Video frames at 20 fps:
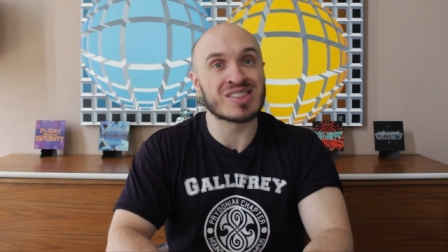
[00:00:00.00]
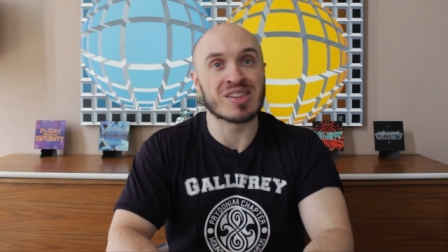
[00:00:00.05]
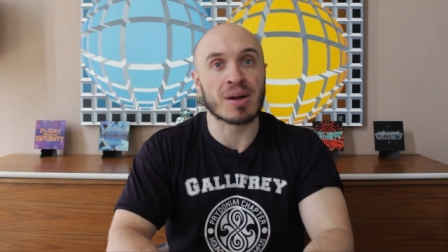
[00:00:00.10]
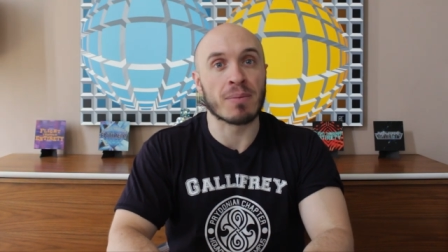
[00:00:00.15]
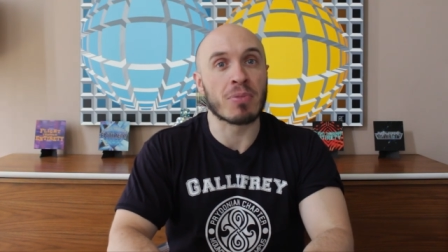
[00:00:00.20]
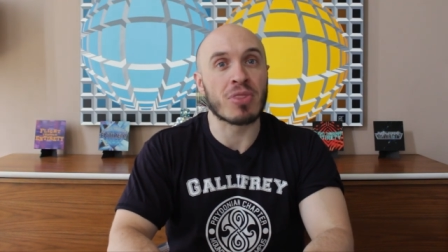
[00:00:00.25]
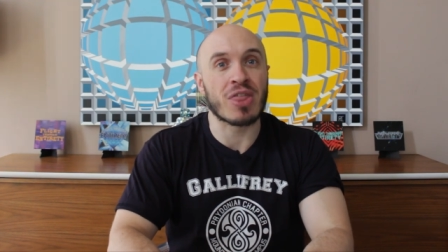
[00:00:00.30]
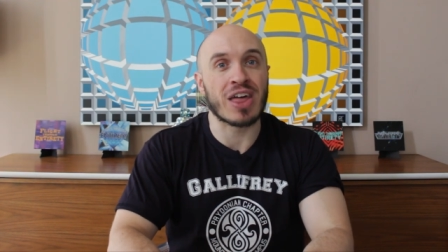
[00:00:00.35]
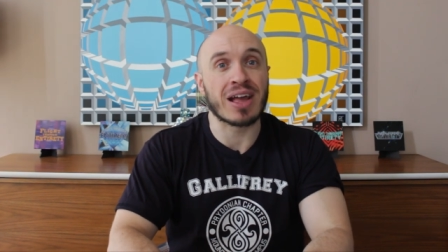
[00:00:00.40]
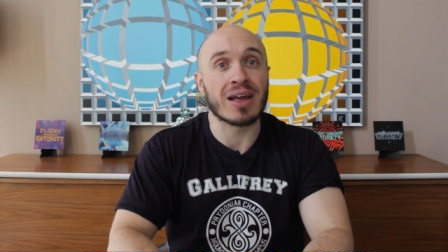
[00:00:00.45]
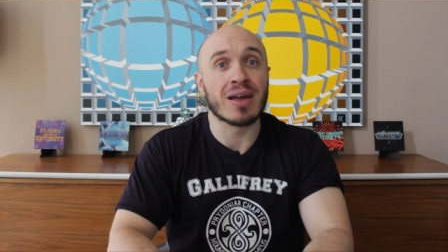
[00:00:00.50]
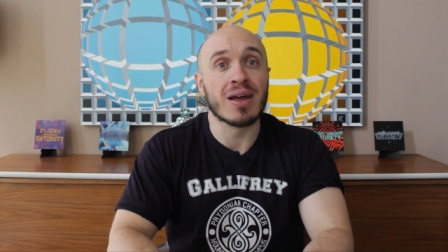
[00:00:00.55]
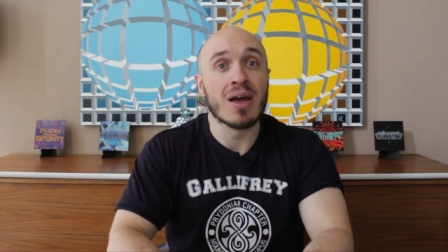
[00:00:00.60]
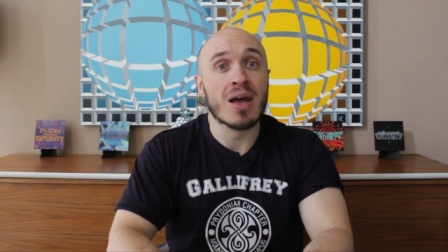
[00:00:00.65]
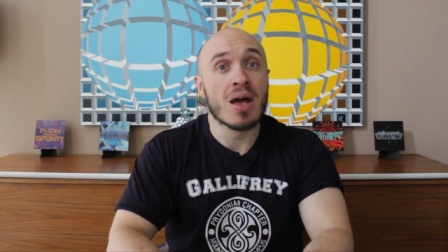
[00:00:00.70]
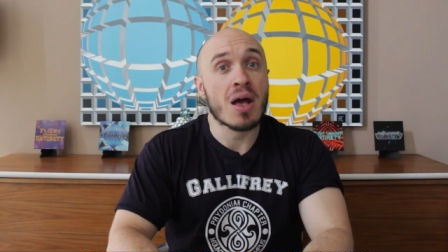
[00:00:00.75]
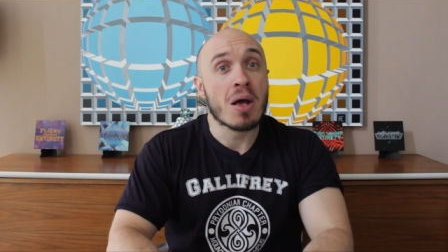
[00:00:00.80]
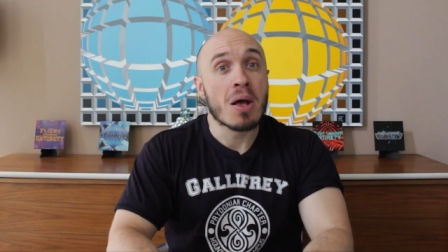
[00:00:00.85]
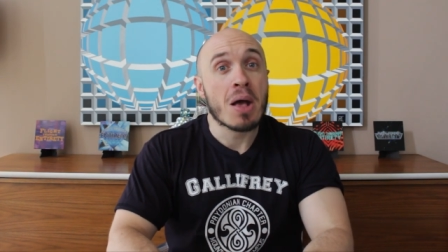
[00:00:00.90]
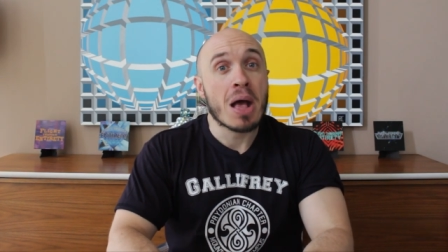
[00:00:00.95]
something.
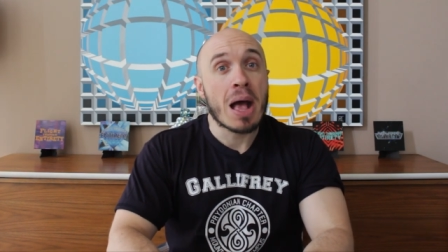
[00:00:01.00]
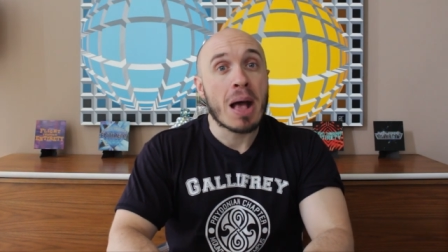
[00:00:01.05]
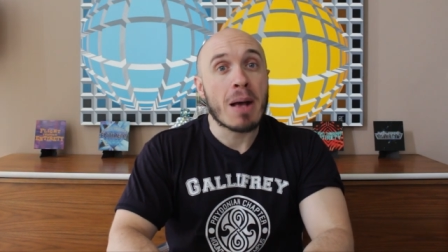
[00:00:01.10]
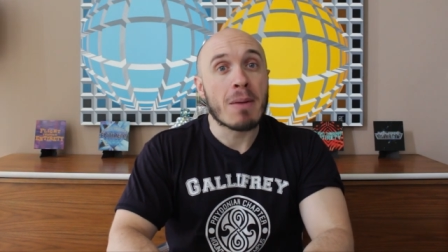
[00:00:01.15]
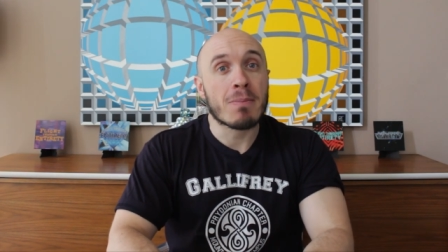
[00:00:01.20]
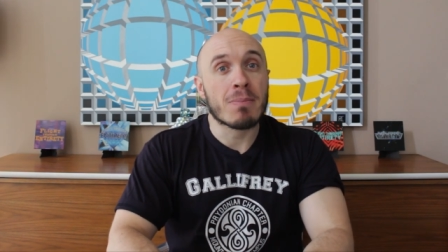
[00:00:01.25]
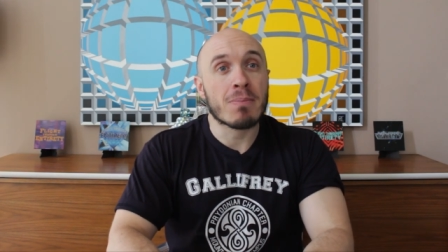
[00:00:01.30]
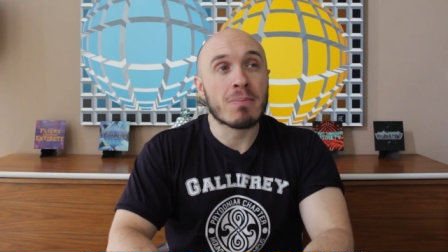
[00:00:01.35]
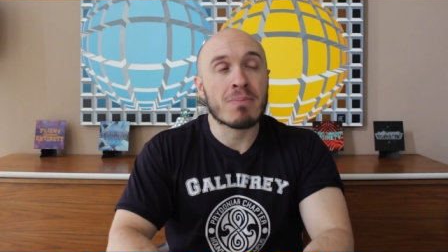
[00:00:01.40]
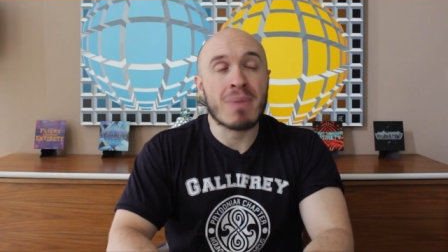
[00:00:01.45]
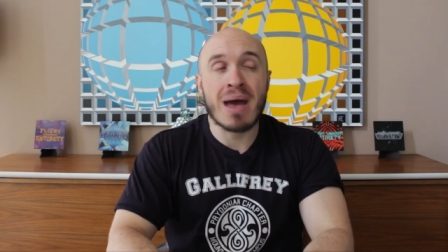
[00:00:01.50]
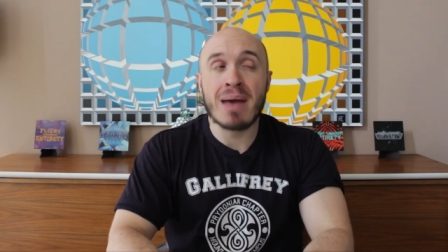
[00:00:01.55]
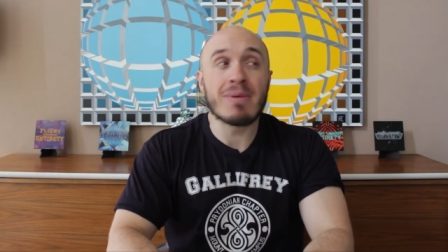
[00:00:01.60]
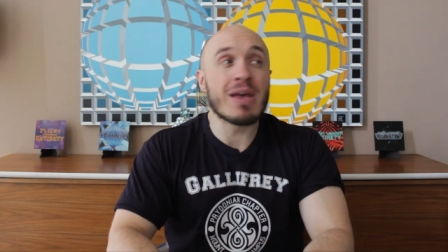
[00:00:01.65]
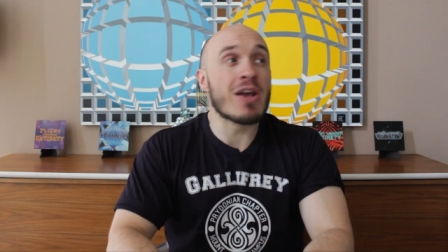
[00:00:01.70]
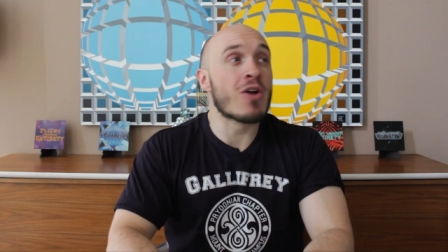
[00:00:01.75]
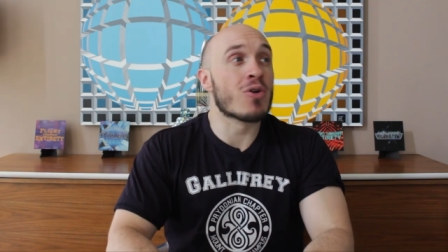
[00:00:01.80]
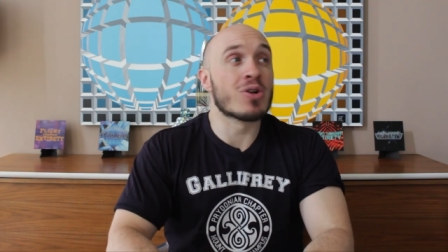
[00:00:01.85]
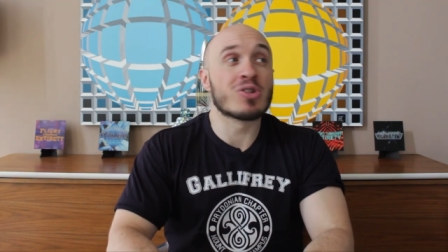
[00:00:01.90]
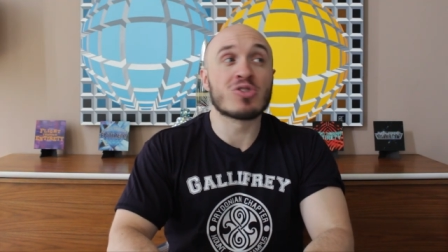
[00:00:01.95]

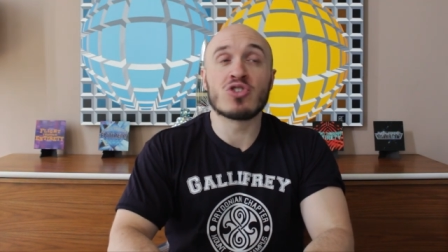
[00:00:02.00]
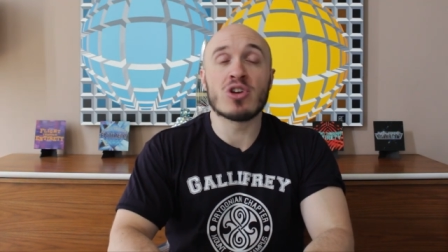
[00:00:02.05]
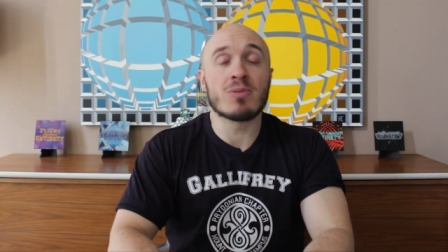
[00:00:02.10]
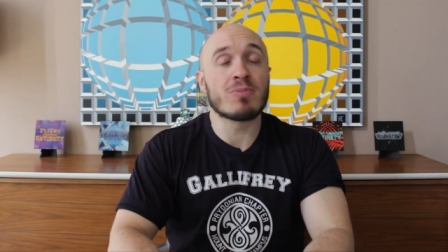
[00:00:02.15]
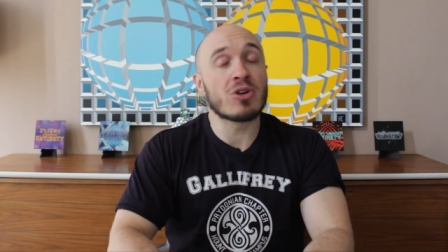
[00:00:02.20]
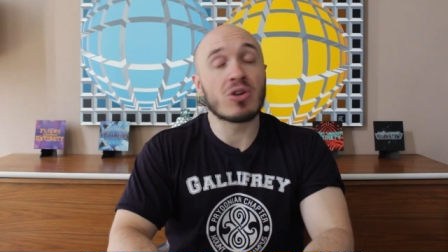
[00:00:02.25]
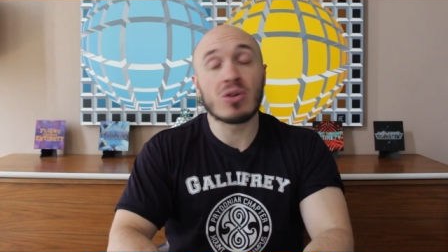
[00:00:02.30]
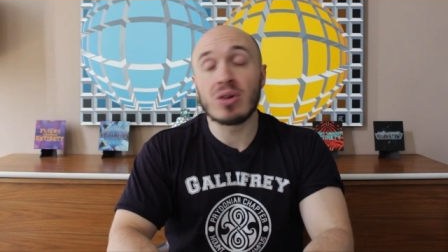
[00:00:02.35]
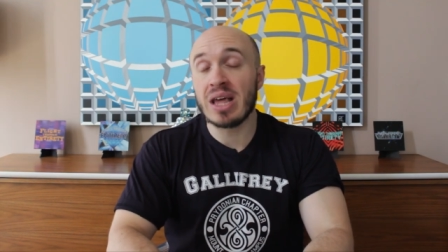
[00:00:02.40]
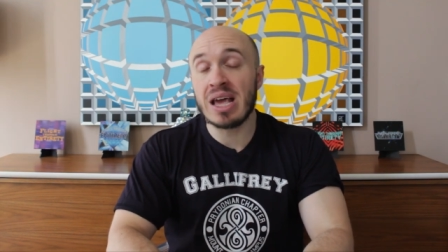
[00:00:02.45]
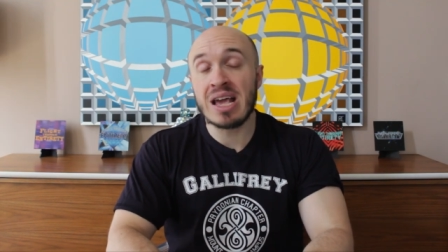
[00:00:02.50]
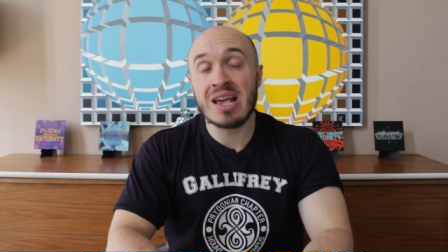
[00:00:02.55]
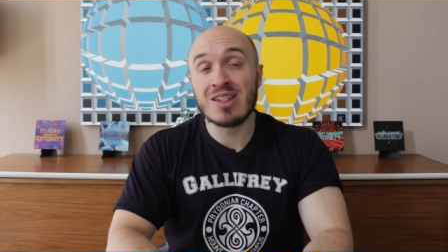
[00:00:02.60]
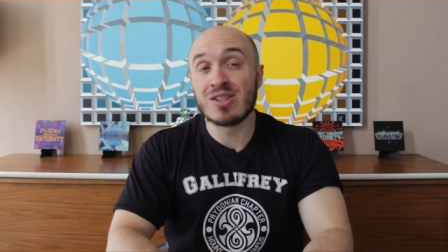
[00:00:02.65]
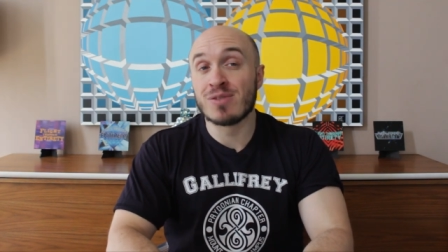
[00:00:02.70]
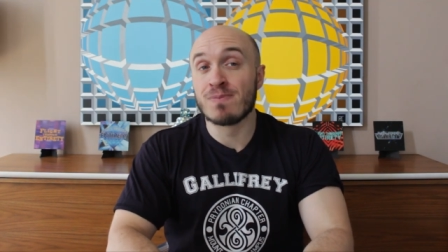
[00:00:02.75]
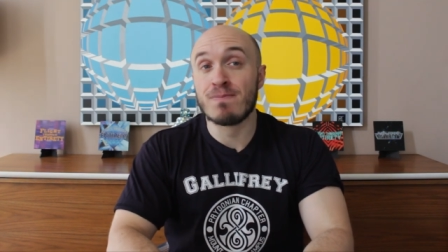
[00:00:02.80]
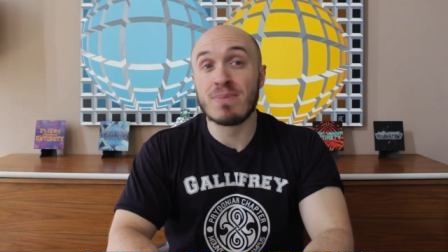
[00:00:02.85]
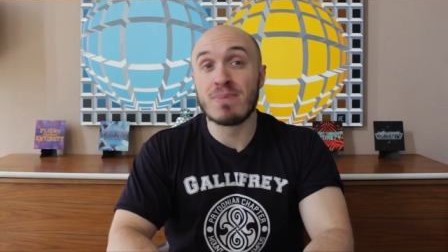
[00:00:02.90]
Maybe Chris Chibnall is